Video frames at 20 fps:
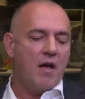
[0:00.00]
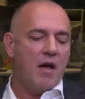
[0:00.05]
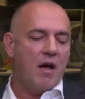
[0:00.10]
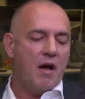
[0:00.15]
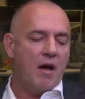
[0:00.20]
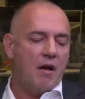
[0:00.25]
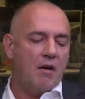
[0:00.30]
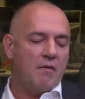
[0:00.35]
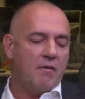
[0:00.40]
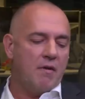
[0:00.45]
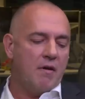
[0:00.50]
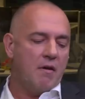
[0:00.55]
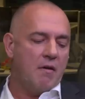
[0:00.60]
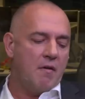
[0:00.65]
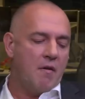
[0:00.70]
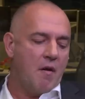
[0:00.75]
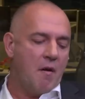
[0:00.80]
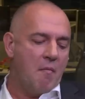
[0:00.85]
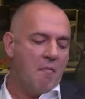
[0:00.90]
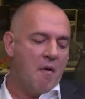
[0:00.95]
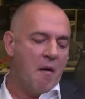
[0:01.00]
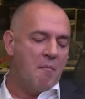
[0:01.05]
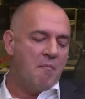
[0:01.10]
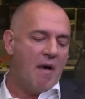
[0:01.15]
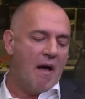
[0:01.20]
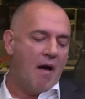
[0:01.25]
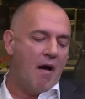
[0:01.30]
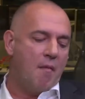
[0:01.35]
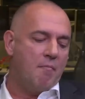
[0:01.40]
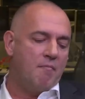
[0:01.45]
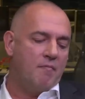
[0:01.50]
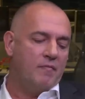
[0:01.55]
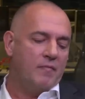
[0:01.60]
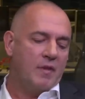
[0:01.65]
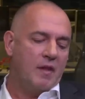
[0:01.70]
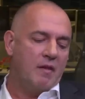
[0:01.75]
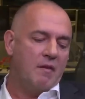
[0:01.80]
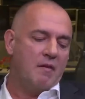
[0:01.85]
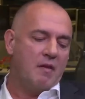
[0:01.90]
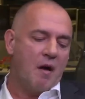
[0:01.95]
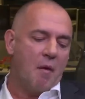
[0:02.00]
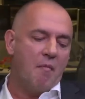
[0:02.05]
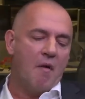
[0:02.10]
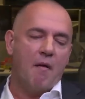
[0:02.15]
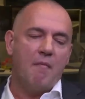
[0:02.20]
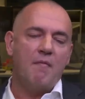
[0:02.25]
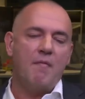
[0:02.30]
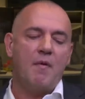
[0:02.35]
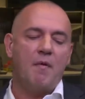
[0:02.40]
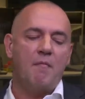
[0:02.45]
uh, a, a, a, you know, a,